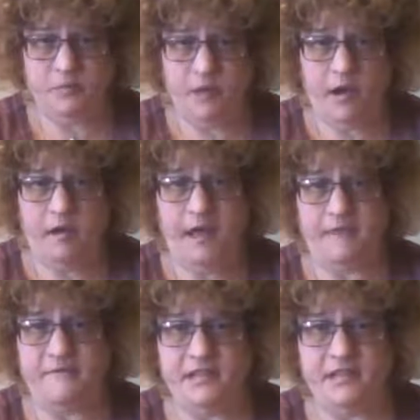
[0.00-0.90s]
We all
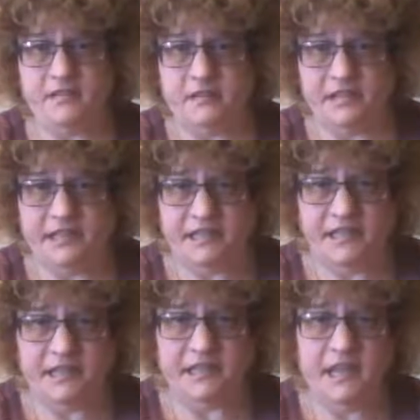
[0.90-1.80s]
have physical
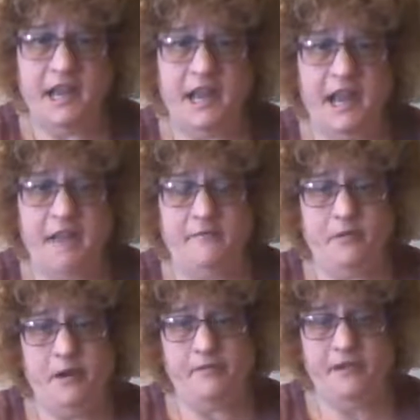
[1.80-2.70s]
senses, and
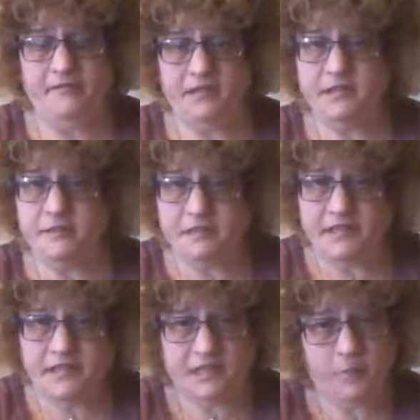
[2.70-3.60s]
for every physical
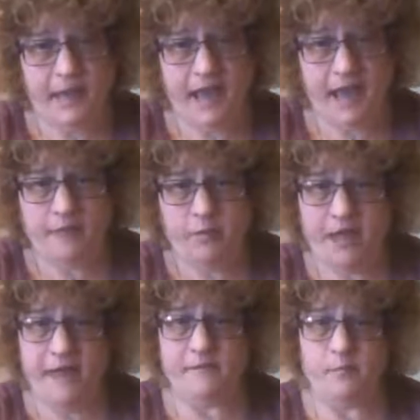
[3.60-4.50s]
sense we have
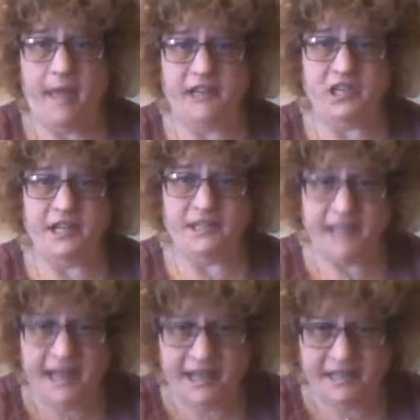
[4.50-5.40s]
a matching
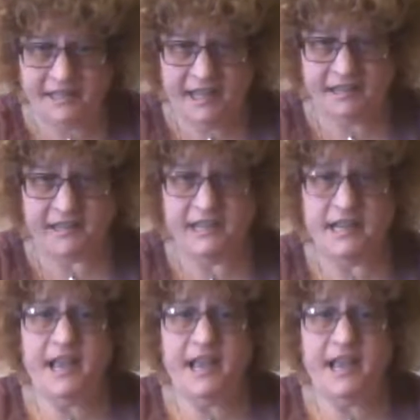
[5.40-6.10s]
psychic sense.